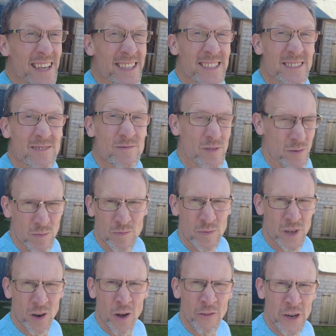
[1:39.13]
it's
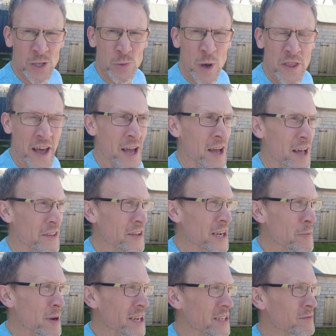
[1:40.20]
glorious weather. I
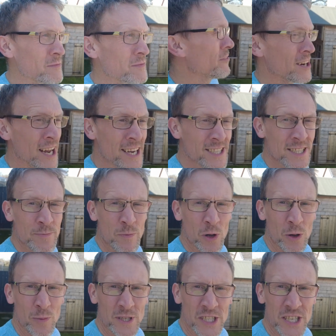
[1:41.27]
think I might relax and
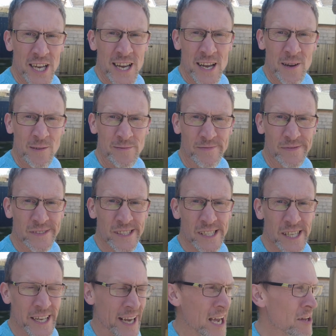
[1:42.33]
pull up a chair and
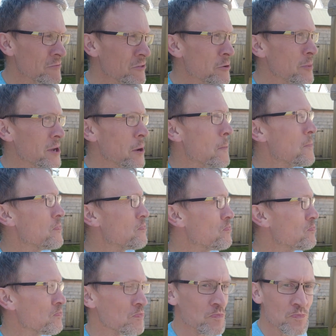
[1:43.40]
sit in the garden for a bit.
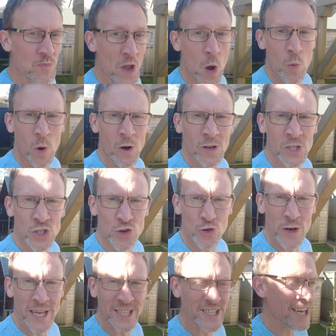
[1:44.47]
Hmm, what a
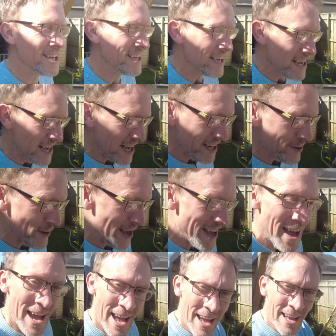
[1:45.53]
treat. Anyway,
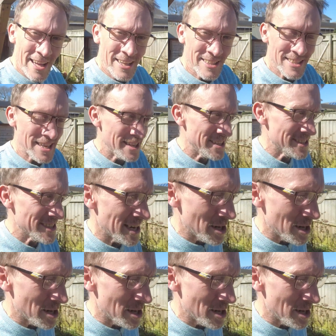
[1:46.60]
let's get this